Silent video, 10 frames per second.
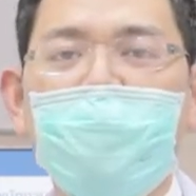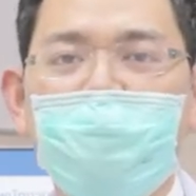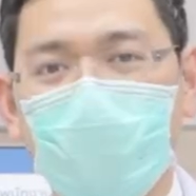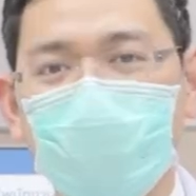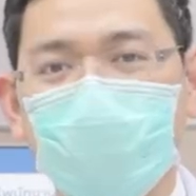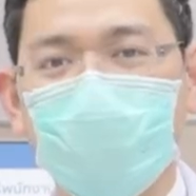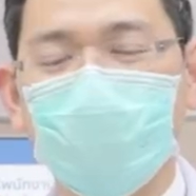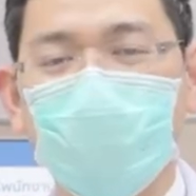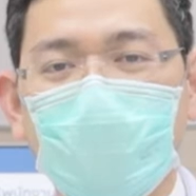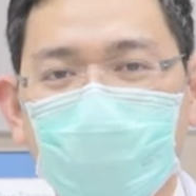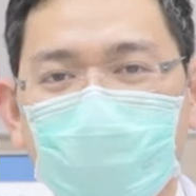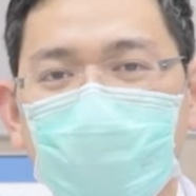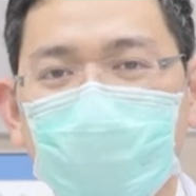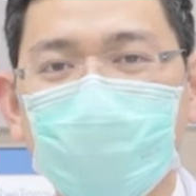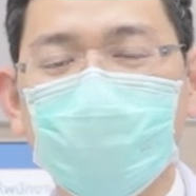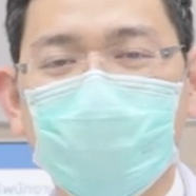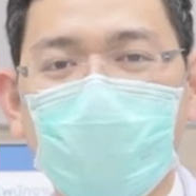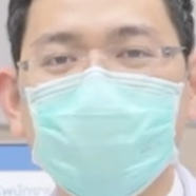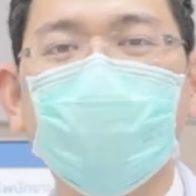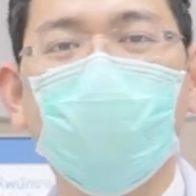make them decrease
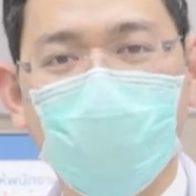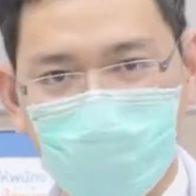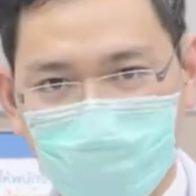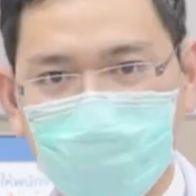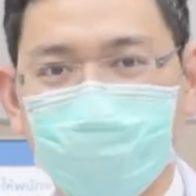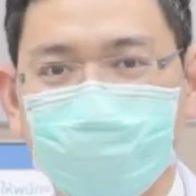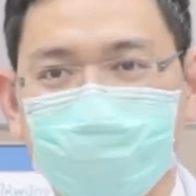rise quality.